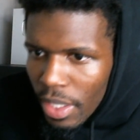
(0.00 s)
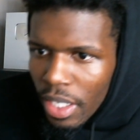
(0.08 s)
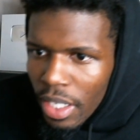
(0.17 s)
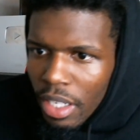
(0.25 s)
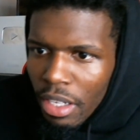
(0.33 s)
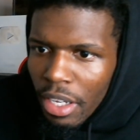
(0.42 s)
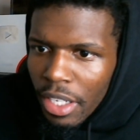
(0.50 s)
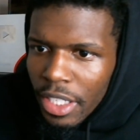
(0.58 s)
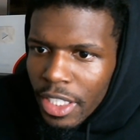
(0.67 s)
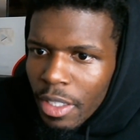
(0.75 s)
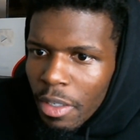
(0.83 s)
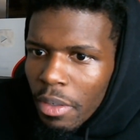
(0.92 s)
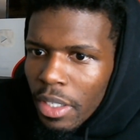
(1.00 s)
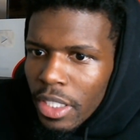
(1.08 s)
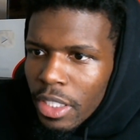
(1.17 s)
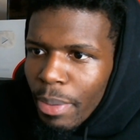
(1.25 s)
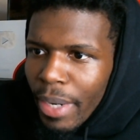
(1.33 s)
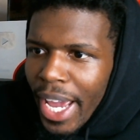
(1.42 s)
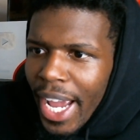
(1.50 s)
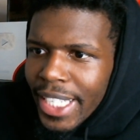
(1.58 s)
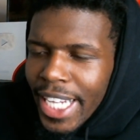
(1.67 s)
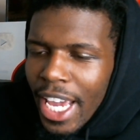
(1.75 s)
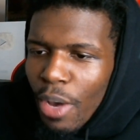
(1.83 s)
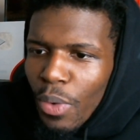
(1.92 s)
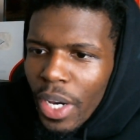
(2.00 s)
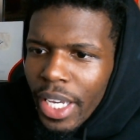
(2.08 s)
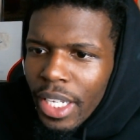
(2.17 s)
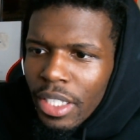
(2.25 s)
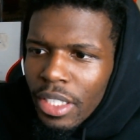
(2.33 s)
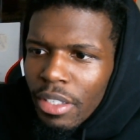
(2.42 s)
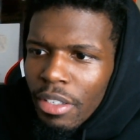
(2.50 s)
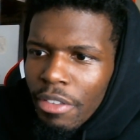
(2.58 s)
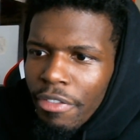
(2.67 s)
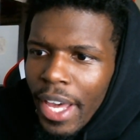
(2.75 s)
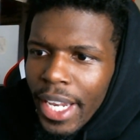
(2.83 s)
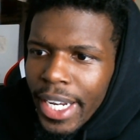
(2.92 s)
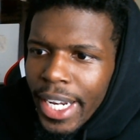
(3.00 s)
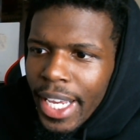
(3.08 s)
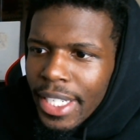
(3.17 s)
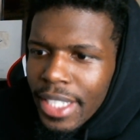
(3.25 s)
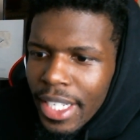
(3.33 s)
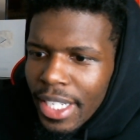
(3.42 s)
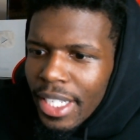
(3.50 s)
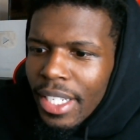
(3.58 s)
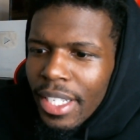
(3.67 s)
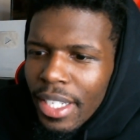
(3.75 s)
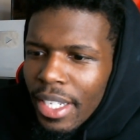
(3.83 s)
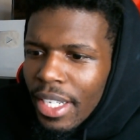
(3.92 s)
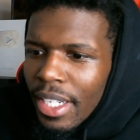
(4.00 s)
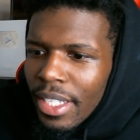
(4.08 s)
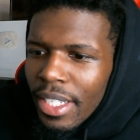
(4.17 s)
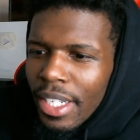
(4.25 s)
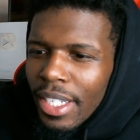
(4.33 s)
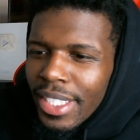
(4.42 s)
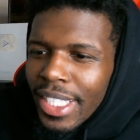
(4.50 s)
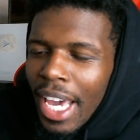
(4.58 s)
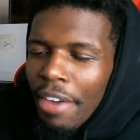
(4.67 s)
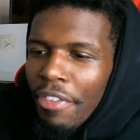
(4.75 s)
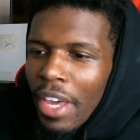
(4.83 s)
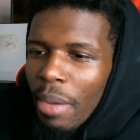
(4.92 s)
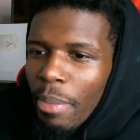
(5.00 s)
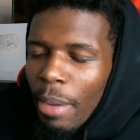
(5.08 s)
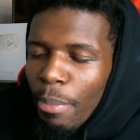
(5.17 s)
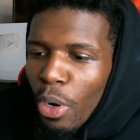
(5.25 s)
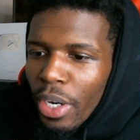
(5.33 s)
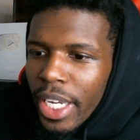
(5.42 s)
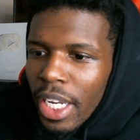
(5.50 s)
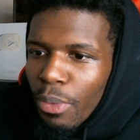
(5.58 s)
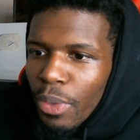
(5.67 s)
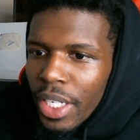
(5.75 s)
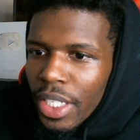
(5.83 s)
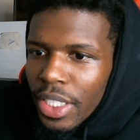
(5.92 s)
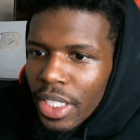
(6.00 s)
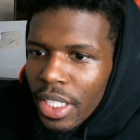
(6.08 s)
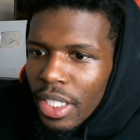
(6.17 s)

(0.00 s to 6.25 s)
me? Splash and one. Fallin' ass nigga. She got fouled by Mark Henry and shit.